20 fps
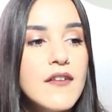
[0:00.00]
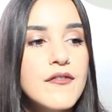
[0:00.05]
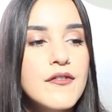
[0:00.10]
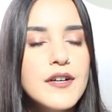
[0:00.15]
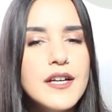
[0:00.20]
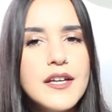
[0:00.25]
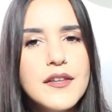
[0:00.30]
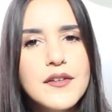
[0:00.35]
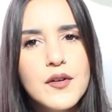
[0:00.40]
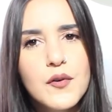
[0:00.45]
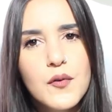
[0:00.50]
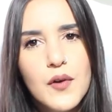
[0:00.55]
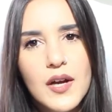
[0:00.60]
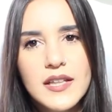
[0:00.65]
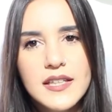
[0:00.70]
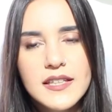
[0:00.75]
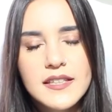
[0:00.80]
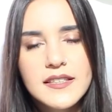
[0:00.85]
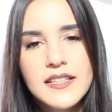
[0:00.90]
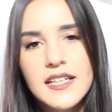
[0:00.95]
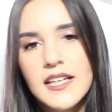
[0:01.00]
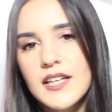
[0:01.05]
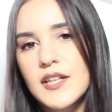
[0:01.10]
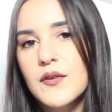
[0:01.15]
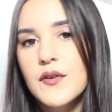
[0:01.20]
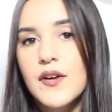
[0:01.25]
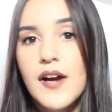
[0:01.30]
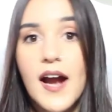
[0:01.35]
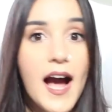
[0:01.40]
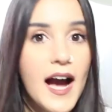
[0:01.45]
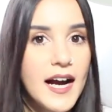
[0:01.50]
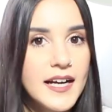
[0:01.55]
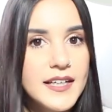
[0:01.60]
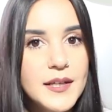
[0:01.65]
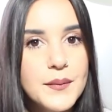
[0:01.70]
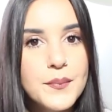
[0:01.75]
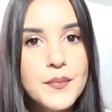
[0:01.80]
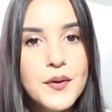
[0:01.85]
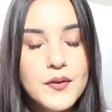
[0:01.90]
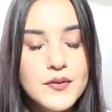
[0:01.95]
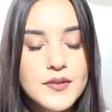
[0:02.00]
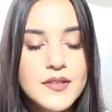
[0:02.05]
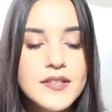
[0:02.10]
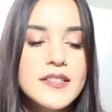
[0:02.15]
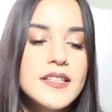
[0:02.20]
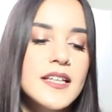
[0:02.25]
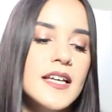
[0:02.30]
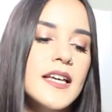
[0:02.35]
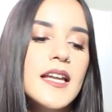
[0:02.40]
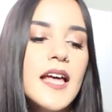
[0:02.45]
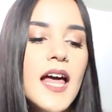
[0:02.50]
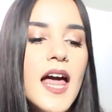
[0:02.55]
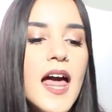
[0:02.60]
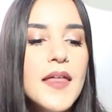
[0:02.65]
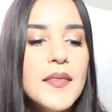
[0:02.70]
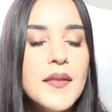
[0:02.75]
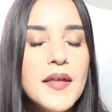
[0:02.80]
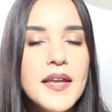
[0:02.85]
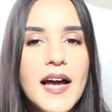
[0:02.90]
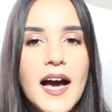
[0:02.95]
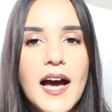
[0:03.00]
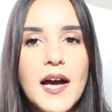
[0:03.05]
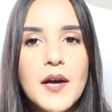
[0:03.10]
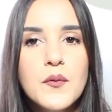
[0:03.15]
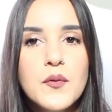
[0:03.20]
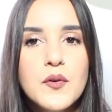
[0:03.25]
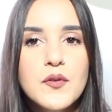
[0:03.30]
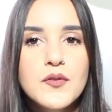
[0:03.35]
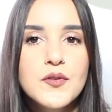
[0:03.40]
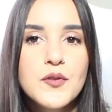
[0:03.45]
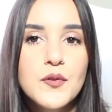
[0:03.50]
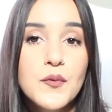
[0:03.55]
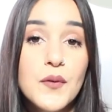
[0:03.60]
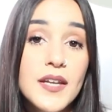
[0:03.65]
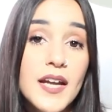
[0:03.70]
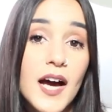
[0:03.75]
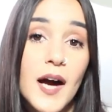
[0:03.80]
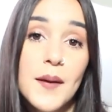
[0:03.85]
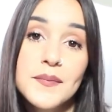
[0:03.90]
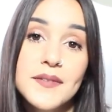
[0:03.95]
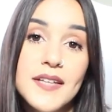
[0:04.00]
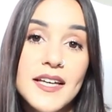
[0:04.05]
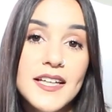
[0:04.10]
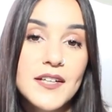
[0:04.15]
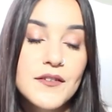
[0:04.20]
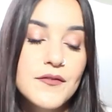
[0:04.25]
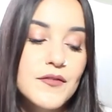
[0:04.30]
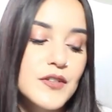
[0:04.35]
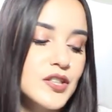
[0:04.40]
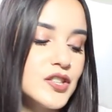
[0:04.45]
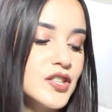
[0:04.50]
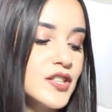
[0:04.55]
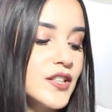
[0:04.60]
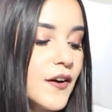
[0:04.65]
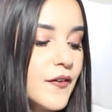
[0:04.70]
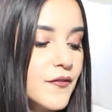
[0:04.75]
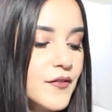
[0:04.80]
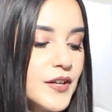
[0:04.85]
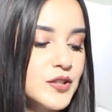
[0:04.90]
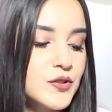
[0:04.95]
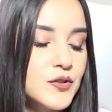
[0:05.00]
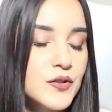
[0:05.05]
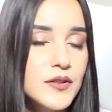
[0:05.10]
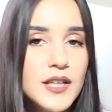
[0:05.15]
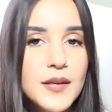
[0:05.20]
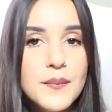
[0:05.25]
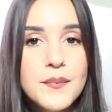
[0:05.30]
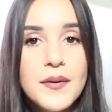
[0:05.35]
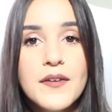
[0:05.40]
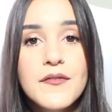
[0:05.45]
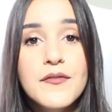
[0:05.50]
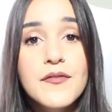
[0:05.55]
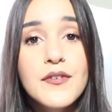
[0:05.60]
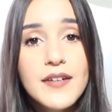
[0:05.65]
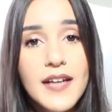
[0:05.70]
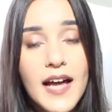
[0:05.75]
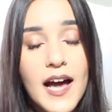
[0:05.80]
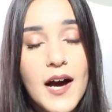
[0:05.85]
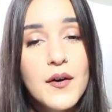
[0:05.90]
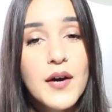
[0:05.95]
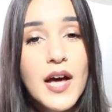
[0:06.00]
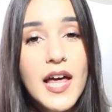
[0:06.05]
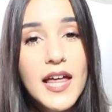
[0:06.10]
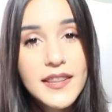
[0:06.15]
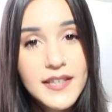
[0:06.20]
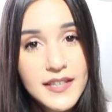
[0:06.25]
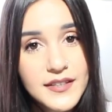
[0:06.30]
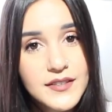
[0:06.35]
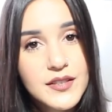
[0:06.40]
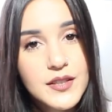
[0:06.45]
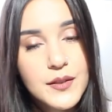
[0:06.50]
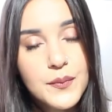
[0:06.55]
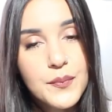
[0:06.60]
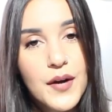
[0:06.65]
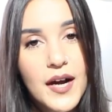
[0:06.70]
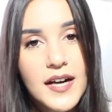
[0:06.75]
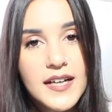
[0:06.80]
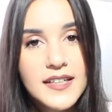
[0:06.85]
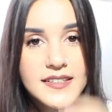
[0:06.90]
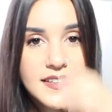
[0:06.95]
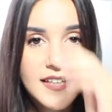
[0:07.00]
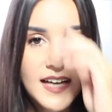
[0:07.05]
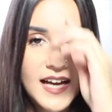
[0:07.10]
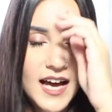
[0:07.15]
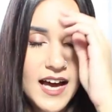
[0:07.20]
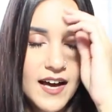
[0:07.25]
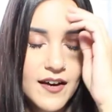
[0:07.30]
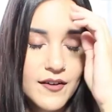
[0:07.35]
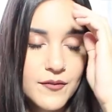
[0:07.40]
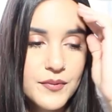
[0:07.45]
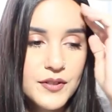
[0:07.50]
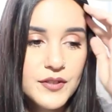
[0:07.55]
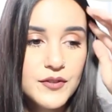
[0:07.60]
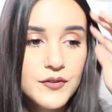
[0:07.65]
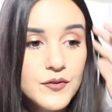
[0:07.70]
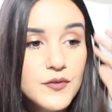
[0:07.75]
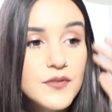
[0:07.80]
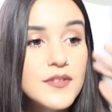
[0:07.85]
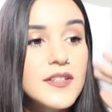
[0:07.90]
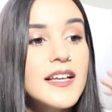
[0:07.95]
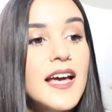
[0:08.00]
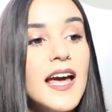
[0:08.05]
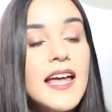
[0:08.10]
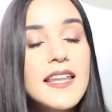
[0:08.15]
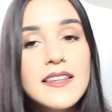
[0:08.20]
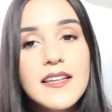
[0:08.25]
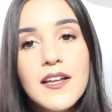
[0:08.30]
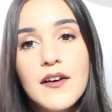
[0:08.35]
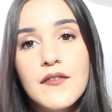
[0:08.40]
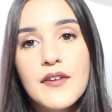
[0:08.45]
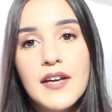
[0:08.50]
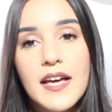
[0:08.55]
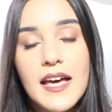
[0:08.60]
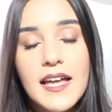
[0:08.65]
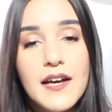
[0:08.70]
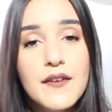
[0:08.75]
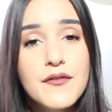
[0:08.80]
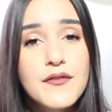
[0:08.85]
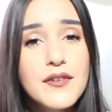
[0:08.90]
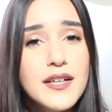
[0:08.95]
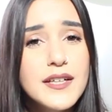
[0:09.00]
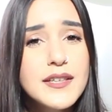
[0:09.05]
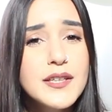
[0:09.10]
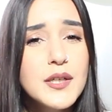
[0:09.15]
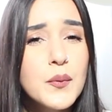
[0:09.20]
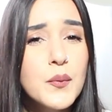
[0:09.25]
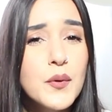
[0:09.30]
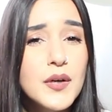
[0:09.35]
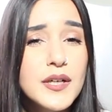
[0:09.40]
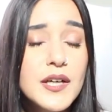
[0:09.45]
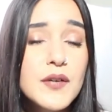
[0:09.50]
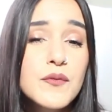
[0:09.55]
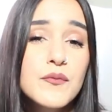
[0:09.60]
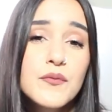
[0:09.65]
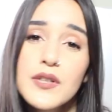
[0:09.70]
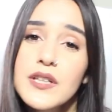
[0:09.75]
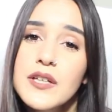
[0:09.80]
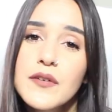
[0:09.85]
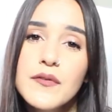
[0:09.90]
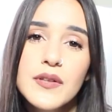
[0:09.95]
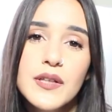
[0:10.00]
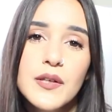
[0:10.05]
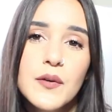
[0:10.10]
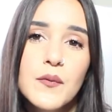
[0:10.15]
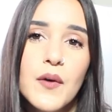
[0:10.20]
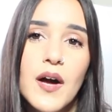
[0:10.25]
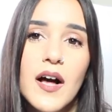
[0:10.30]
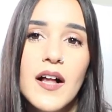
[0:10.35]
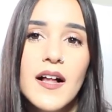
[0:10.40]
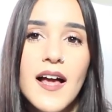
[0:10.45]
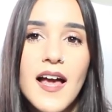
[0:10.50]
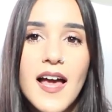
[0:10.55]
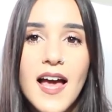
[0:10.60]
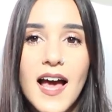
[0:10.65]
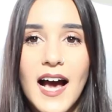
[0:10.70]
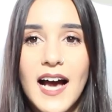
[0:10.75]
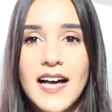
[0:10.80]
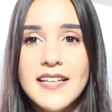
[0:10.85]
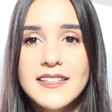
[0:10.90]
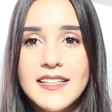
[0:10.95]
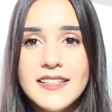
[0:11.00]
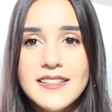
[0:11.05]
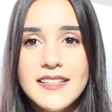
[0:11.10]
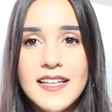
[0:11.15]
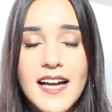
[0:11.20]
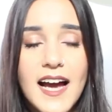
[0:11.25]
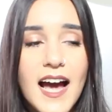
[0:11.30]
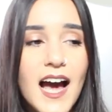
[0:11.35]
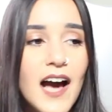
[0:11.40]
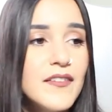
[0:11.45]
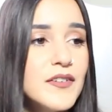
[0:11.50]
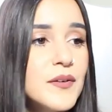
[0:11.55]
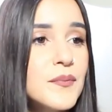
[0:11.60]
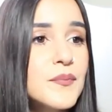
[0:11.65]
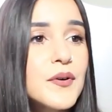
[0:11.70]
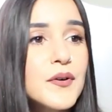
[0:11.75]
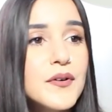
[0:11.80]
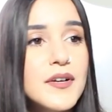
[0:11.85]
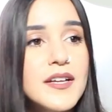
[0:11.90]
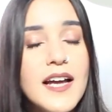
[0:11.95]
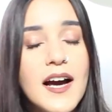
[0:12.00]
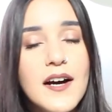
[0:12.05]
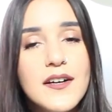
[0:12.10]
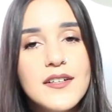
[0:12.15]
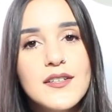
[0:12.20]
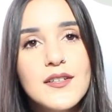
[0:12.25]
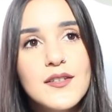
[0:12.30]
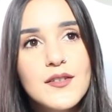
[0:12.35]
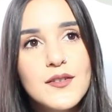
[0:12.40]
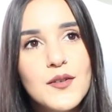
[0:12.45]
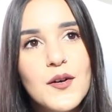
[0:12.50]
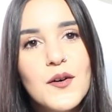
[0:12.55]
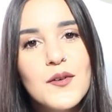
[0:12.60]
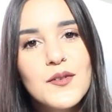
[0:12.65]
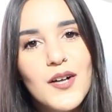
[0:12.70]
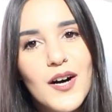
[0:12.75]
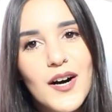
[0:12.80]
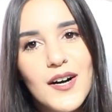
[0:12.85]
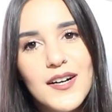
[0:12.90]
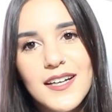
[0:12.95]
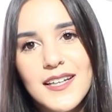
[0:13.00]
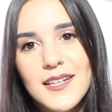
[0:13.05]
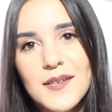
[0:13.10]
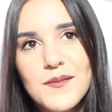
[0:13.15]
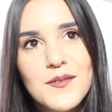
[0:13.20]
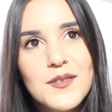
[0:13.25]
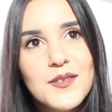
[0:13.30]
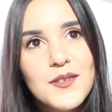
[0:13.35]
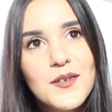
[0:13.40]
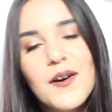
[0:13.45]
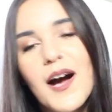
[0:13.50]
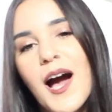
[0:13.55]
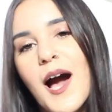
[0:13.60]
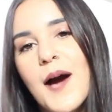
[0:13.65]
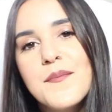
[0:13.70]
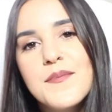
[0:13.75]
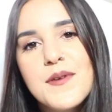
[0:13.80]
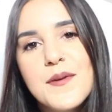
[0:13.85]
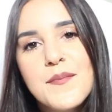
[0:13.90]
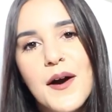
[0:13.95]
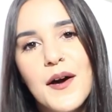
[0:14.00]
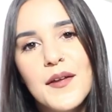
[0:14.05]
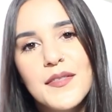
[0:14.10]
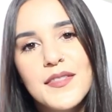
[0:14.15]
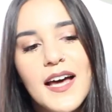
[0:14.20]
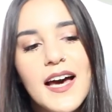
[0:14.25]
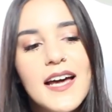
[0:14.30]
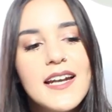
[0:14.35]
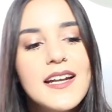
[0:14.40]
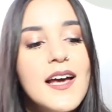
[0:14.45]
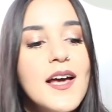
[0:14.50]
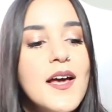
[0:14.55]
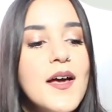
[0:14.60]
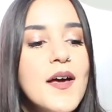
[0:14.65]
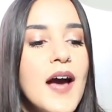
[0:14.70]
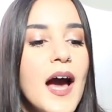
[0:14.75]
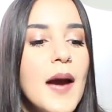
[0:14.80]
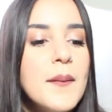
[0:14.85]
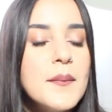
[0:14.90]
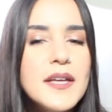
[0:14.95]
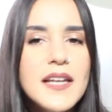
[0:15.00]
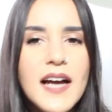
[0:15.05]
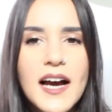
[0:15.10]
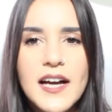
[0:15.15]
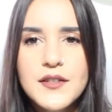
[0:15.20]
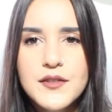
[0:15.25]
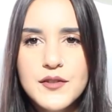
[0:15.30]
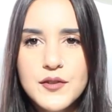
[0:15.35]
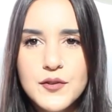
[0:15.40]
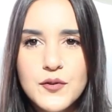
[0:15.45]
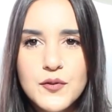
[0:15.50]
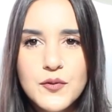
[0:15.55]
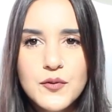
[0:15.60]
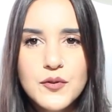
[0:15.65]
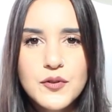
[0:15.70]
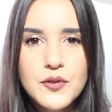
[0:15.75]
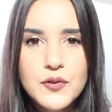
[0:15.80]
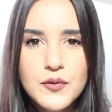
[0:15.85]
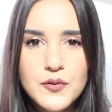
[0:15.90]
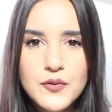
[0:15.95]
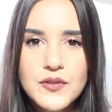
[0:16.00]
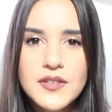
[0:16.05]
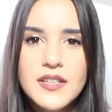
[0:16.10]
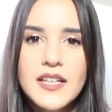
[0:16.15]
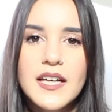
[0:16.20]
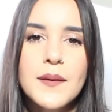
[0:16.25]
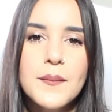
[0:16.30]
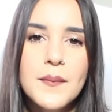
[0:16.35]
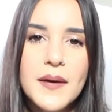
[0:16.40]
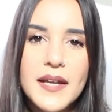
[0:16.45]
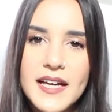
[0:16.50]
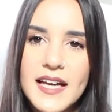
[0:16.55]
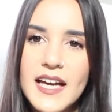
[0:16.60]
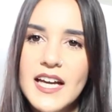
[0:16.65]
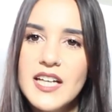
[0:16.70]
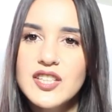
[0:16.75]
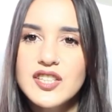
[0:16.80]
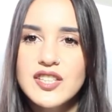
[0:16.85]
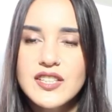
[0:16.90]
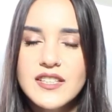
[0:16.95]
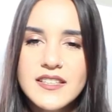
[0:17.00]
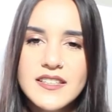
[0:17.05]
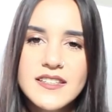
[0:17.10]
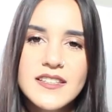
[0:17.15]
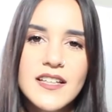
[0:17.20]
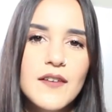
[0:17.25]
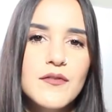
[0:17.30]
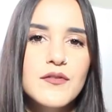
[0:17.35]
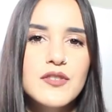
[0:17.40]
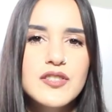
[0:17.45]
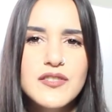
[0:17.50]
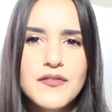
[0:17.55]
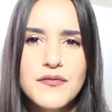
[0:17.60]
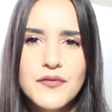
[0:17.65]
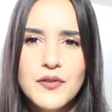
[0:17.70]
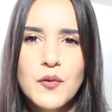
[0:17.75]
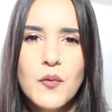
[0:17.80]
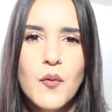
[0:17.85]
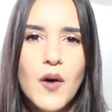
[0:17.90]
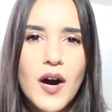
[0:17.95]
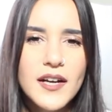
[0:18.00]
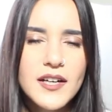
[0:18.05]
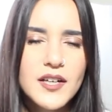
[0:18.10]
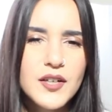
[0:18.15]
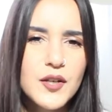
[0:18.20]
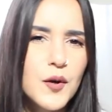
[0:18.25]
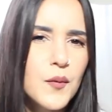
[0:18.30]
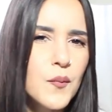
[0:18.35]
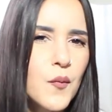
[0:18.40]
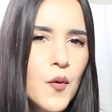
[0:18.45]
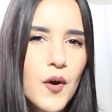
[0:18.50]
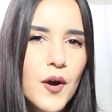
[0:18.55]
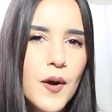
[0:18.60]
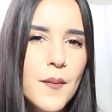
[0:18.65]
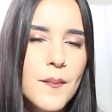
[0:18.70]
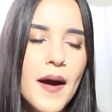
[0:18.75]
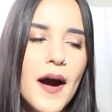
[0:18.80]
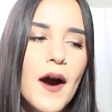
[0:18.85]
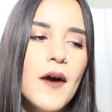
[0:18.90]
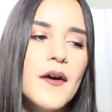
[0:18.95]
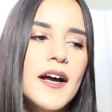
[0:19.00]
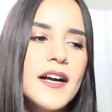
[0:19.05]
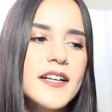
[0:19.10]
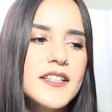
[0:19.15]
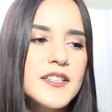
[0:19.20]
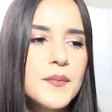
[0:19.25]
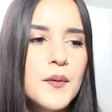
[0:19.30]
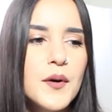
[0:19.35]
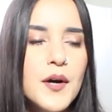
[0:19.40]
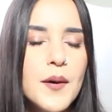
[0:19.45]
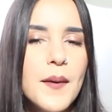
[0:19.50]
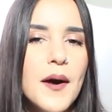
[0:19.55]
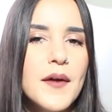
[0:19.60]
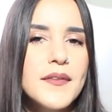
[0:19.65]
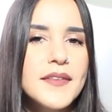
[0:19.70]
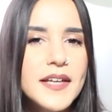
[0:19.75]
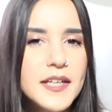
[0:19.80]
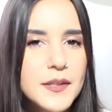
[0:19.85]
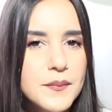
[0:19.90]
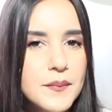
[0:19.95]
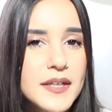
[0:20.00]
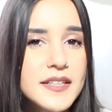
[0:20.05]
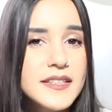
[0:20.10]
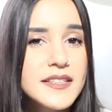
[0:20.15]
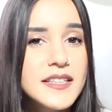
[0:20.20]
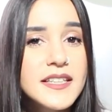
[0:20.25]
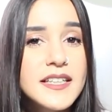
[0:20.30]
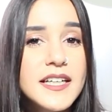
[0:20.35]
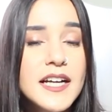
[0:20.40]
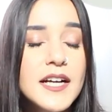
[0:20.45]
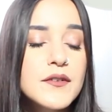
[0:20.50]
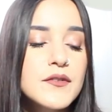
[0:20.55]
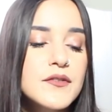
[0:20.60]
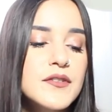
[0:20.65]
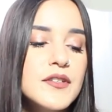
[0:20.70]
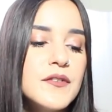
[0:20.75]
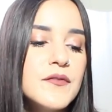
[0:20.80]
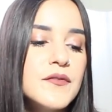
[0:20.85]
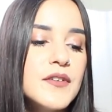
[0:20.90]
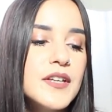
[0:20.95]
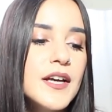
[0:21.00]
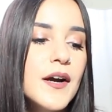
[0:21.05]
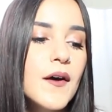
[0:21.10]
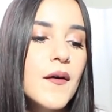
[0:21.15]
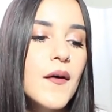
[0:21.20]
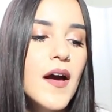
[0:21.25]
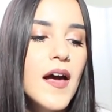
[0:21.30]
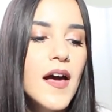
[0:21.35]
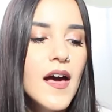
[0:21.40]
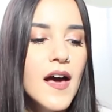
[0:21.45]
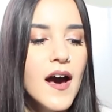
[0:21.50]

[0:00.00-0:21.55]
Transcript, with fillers: for either oily skin or acne-prone skin, then I will do an updated version eventually. But for now, these are the products that I have been using and loving, and I feel like they're working really, really well. As I said, I haven't broken out in so long, and I'm so happy about that. I mean, I do use like medication and stuff, which if you want to know more about, I spoke about that in my skincare routine video.